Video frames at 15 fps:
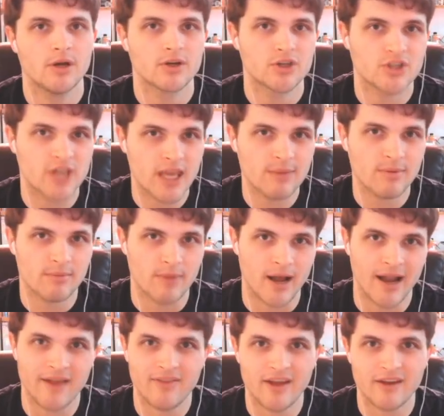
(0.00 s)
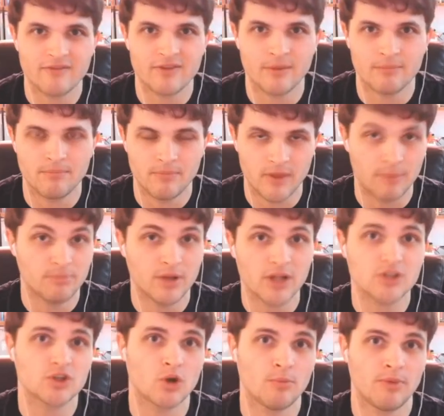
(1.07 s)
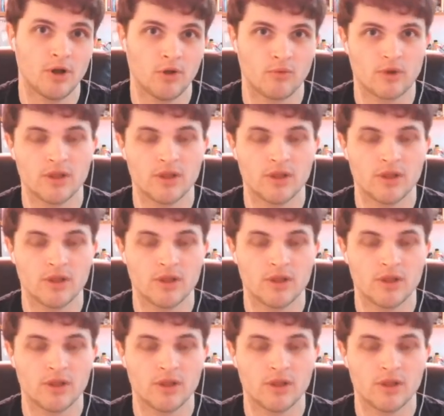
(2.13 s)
Just keep in mind that if the Bloodstone build